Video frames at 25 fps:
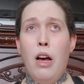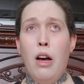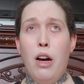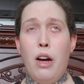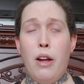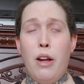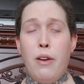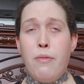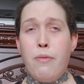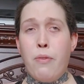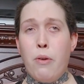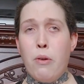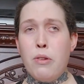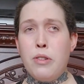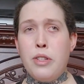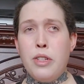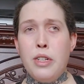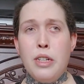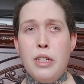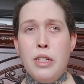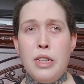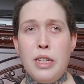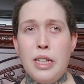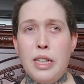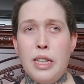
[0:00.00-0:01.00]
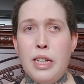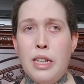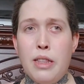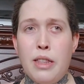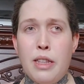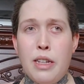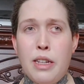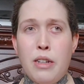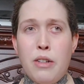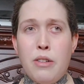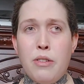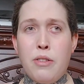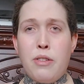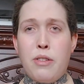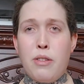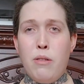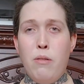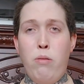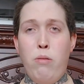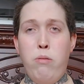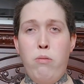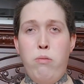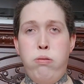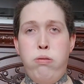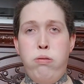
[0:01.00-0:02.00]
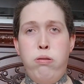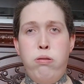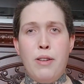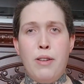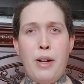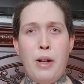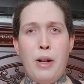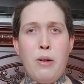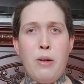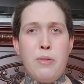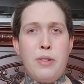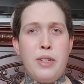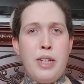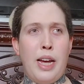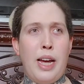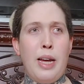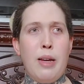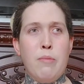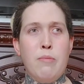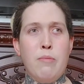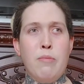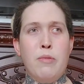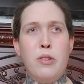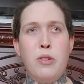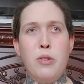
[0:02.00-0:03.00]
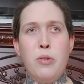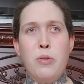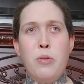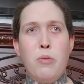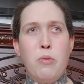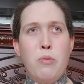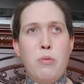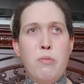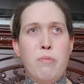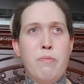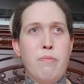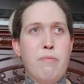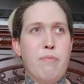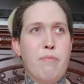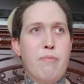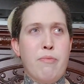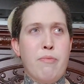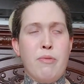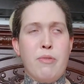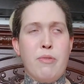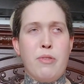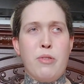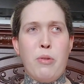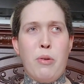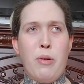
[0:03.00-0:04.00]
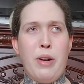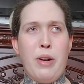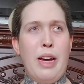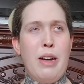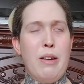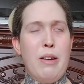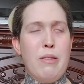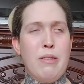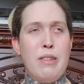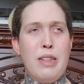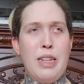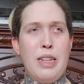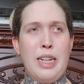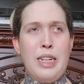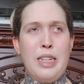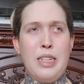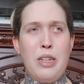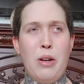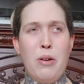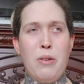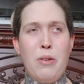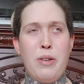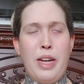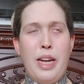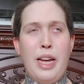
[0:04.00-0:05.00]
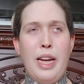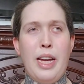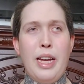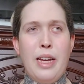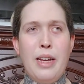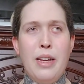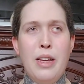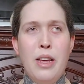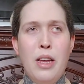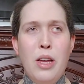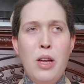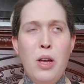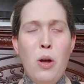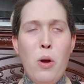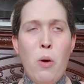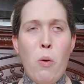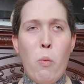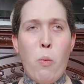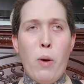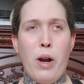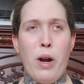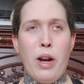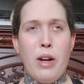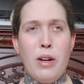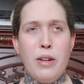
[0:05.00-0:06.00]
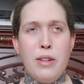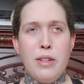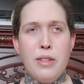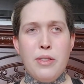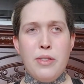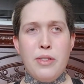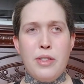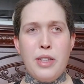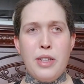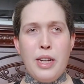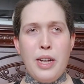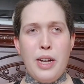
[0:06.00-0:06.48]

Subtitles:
unfortunately, there's no time to sort out, like, okay, where does